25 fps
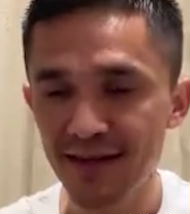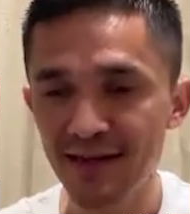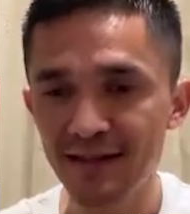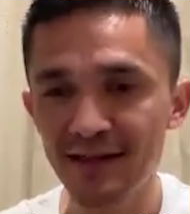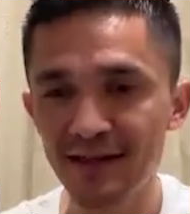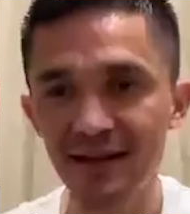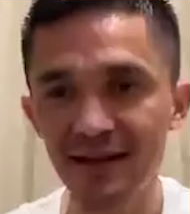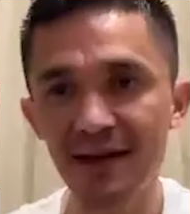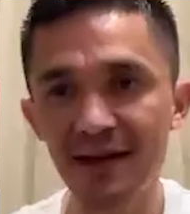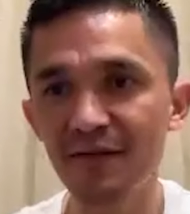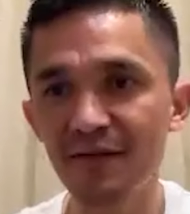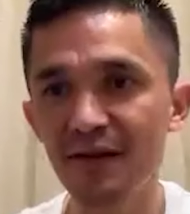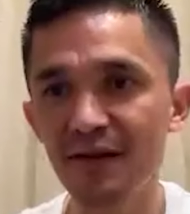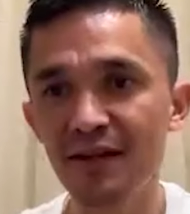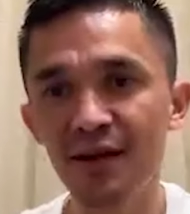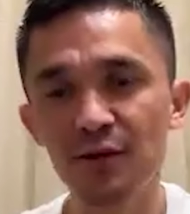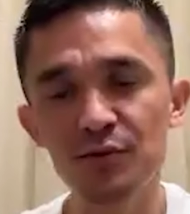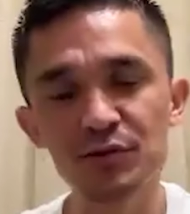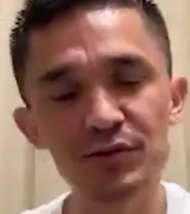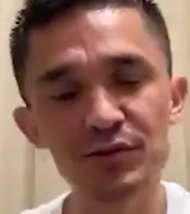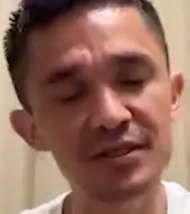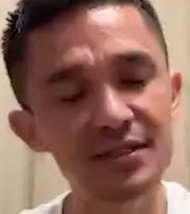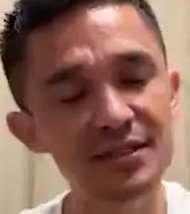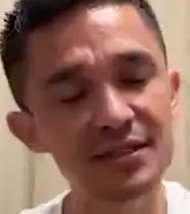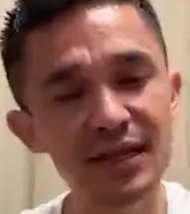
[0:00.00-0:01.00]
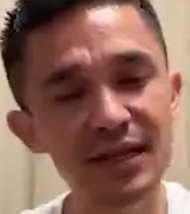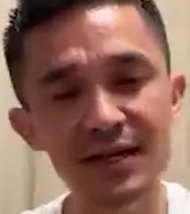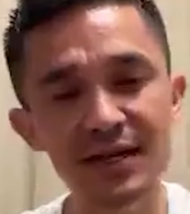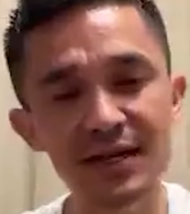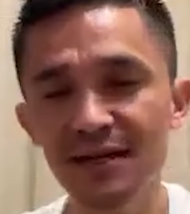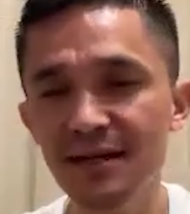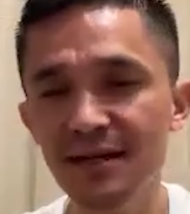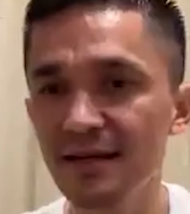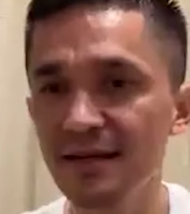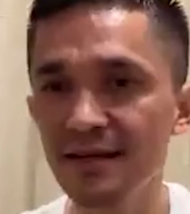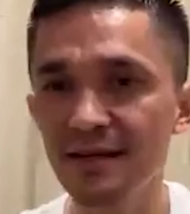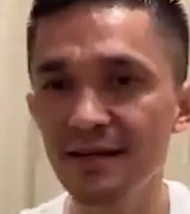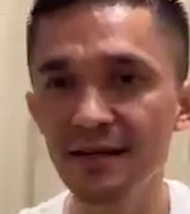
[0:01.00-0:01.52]
And then having an
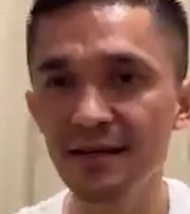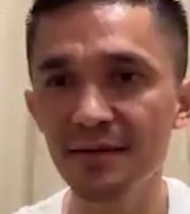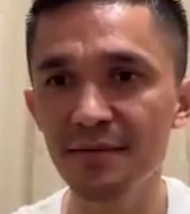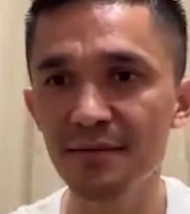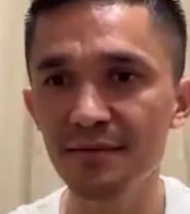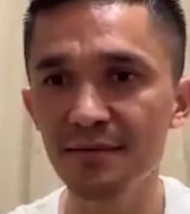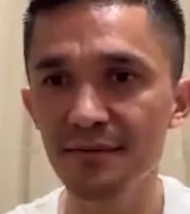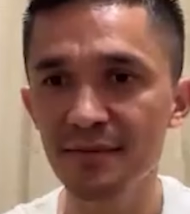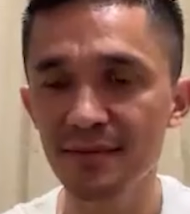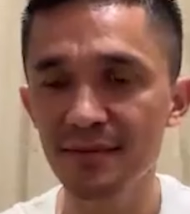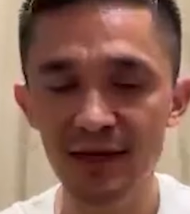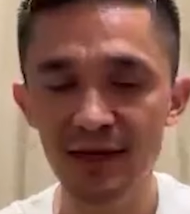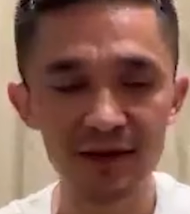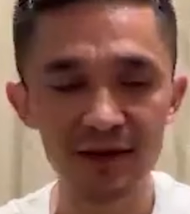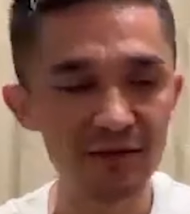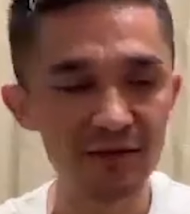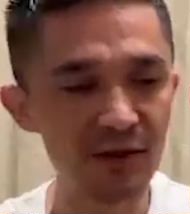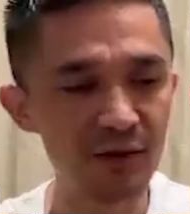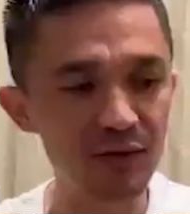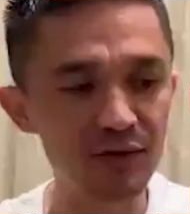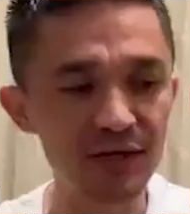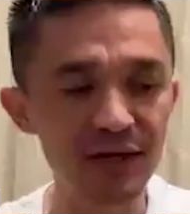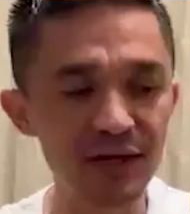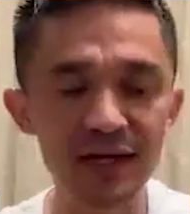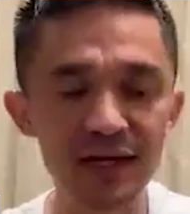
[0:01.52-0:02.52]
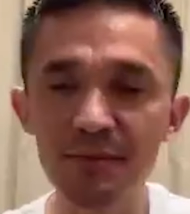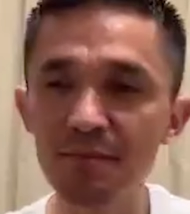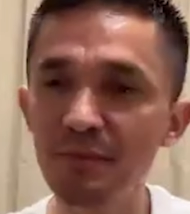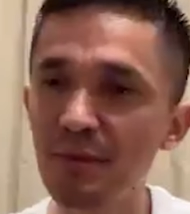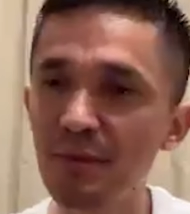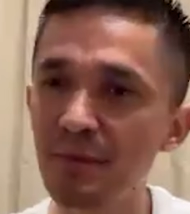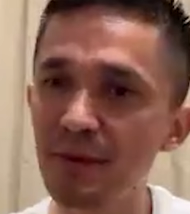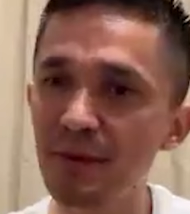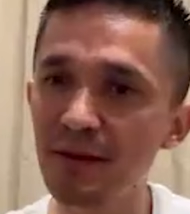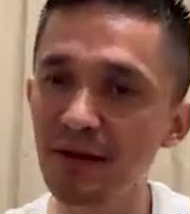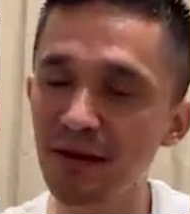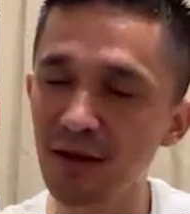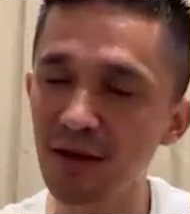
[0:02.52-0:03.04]
outstanding team, having outstanding
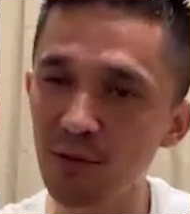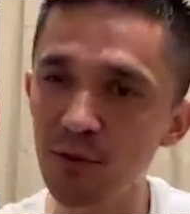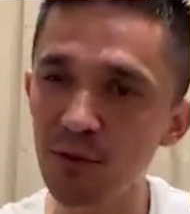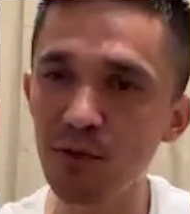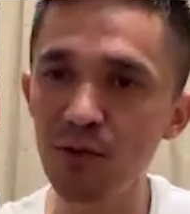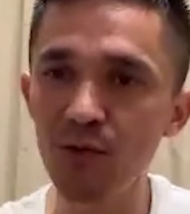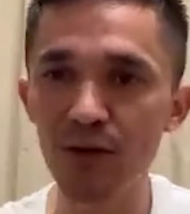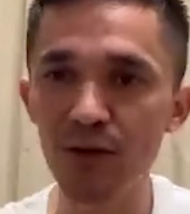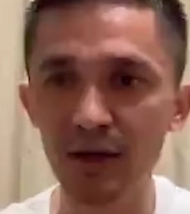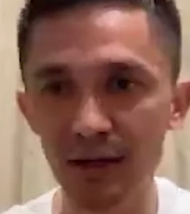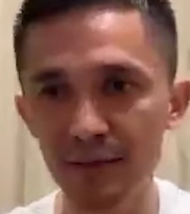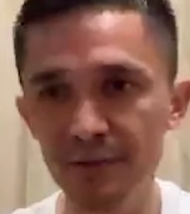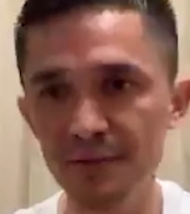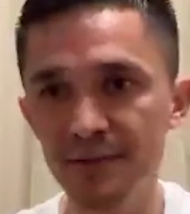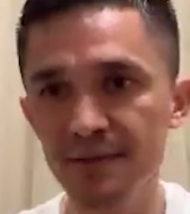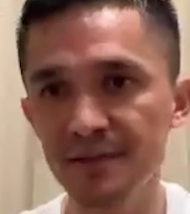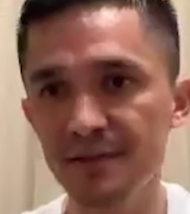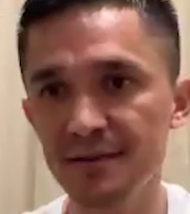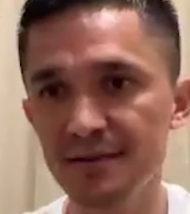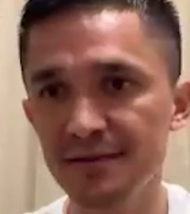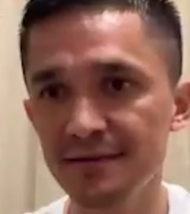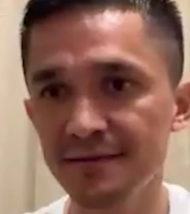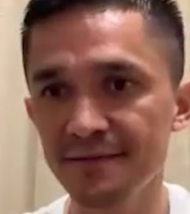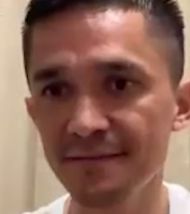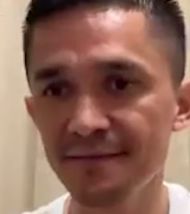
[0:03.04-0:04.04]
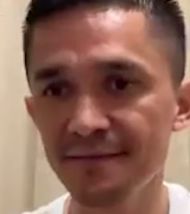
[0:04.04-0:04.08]
people around you helps.